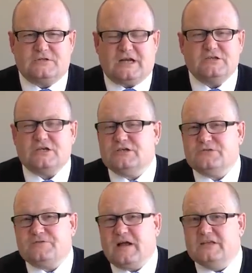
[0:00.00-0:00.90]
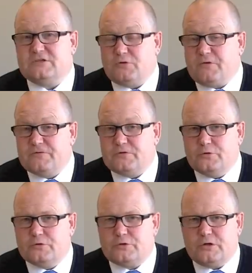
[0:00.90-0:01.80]
Tangential fans are often
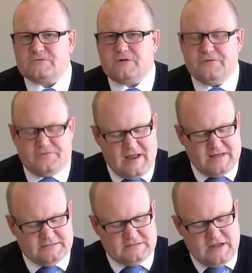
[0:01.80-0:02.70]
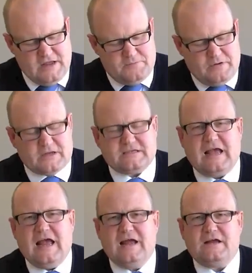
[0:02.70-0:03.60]
called cross-flow fans because
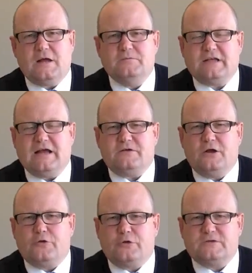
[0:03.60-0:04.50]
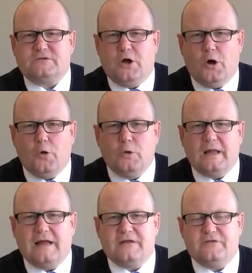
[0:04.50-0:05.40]
air comes out across the whole
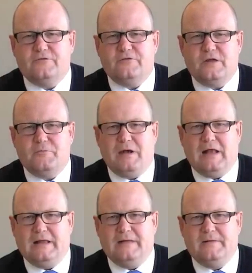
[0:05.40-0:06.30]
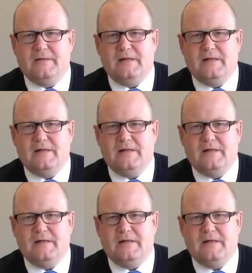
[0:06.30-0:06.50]
length of the impeller.